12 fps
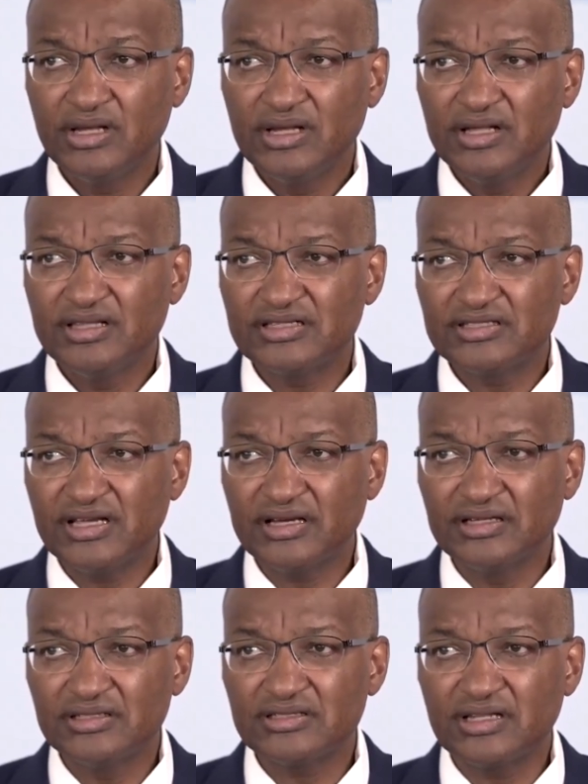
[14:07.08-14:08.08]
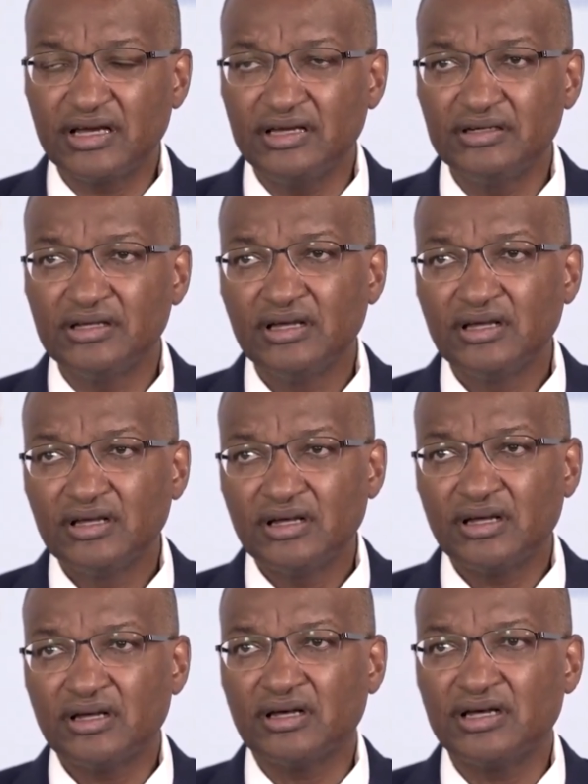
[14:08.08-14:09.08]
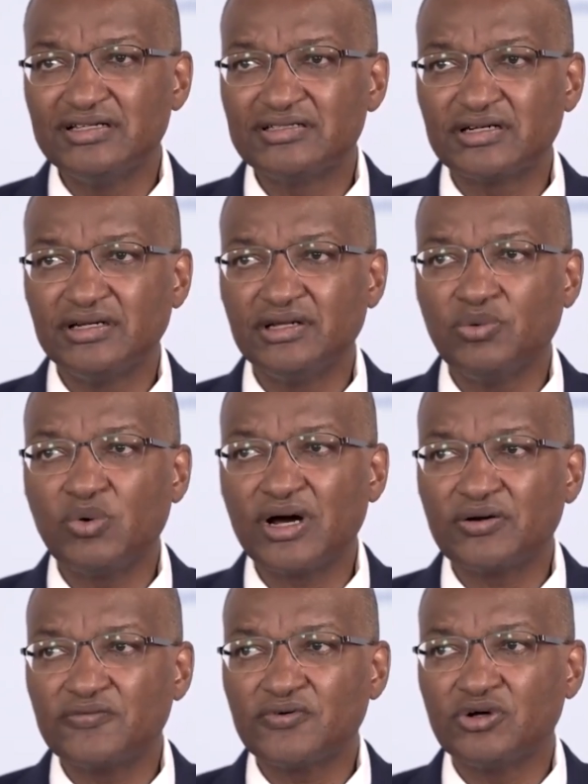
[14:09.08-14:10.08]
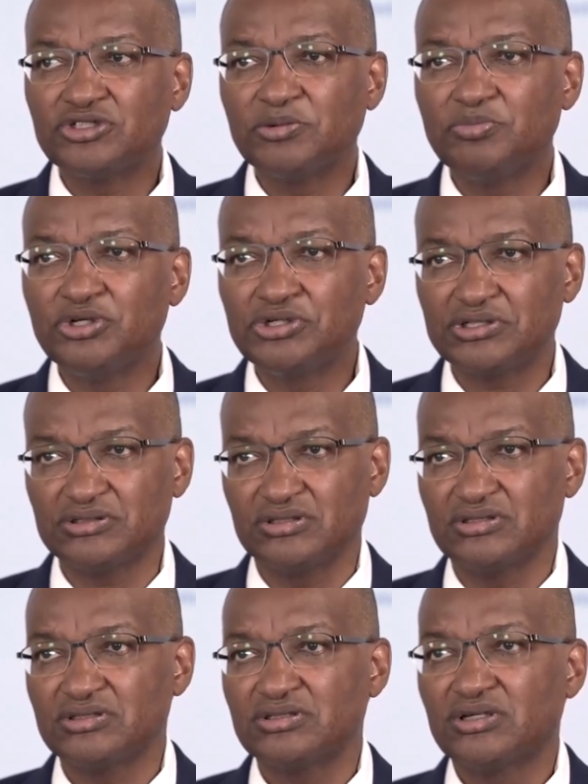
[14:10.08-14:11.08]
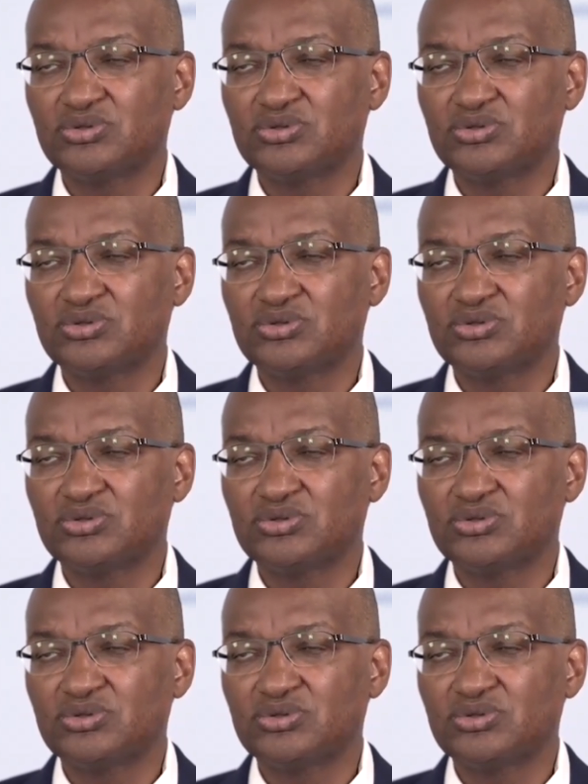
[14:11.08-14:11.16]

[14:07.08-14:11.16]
The second slide is really one of contributions